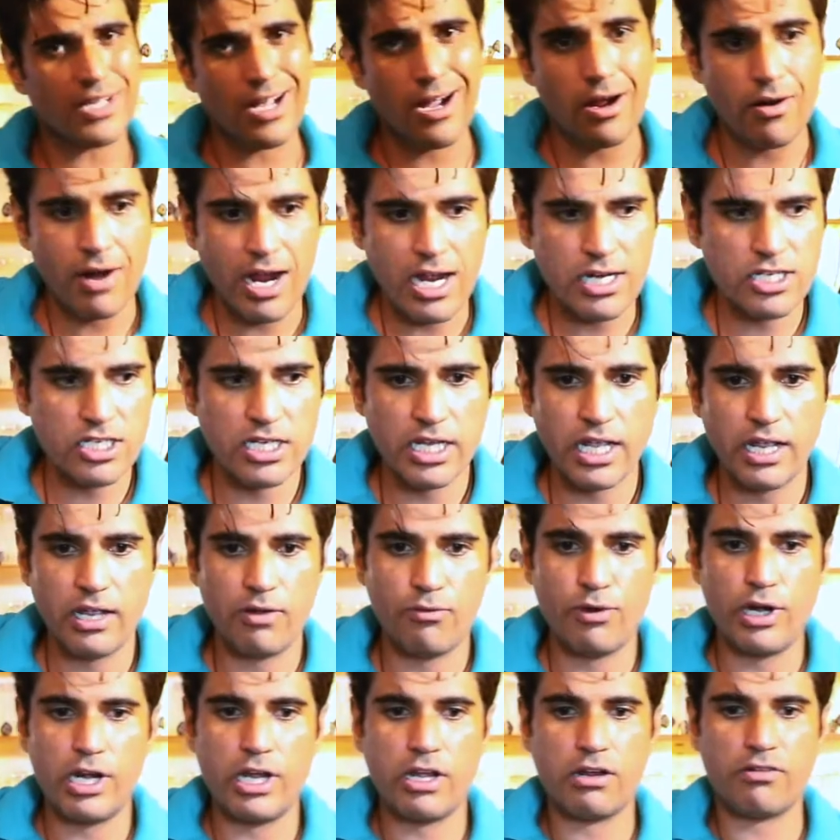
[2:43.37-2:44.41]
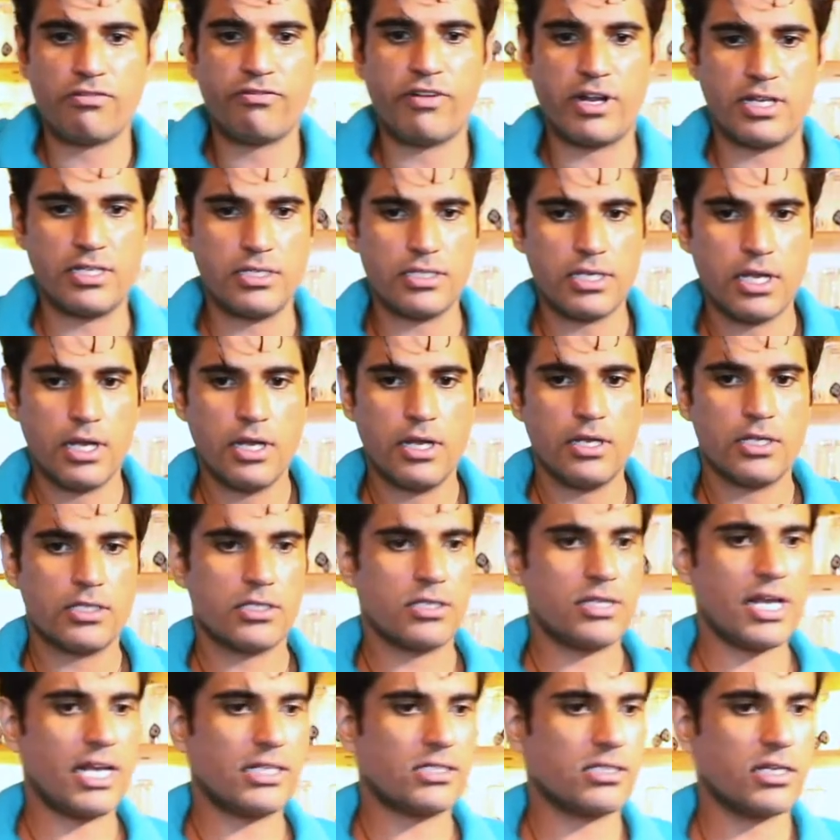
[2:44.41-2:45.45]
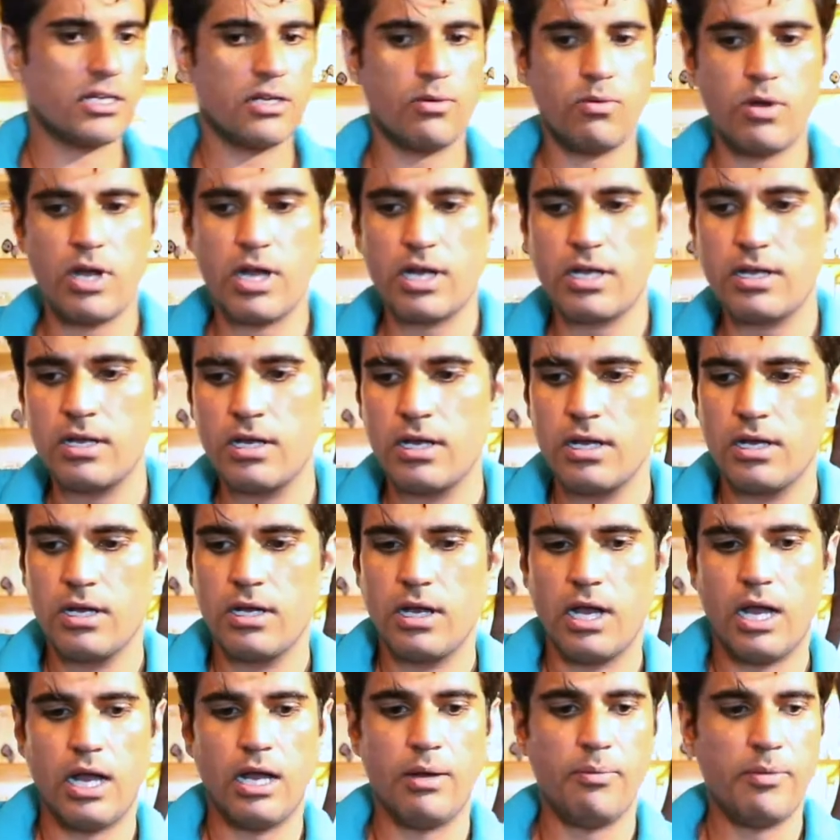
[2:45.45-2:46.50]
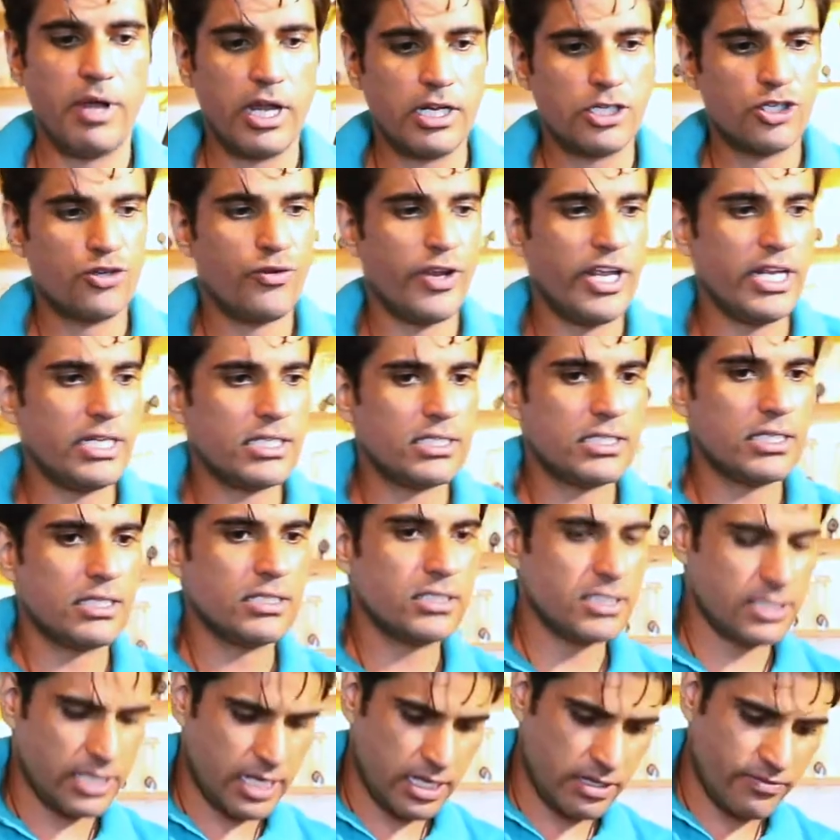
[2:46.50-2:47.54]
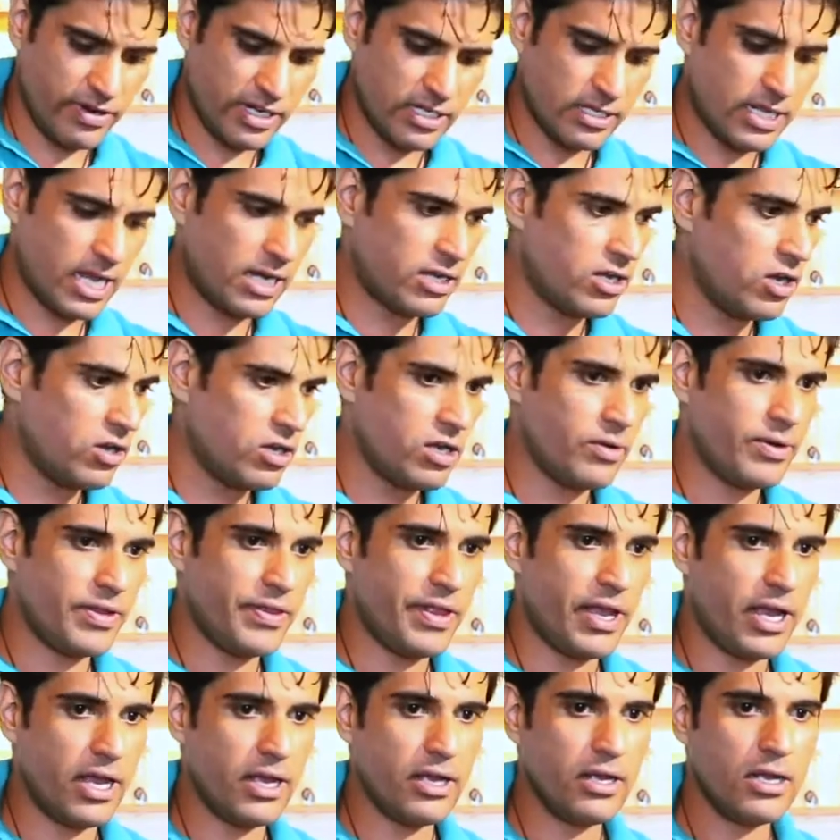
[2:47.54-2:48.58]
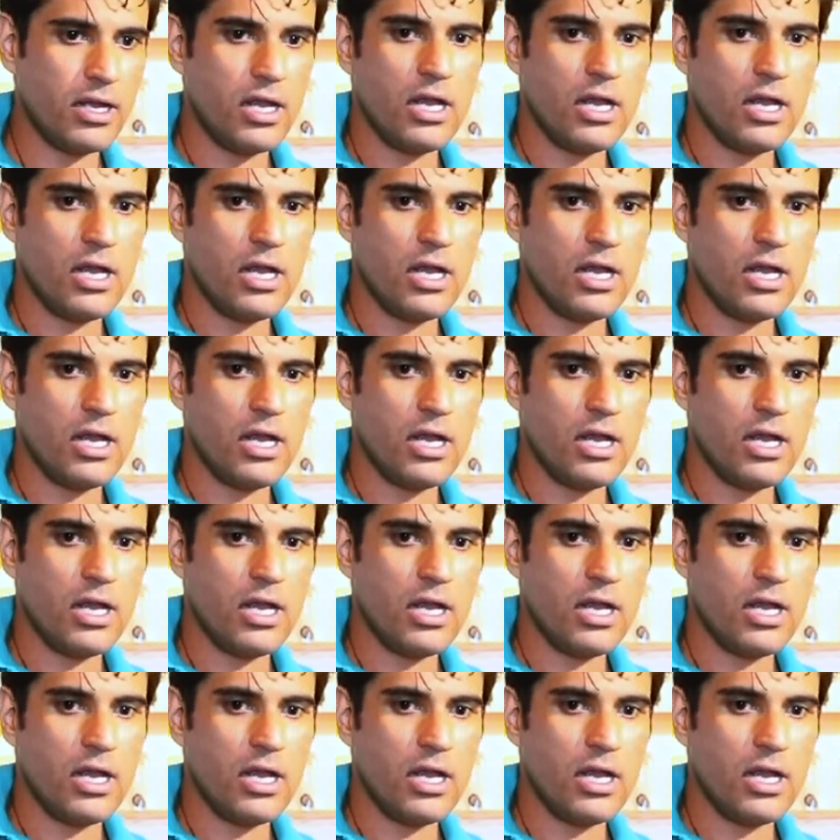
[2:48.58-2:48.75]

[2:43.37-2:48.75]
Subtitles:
are actually really good friends. So that's going to work a treat. Just get the rest of that cocoa in there.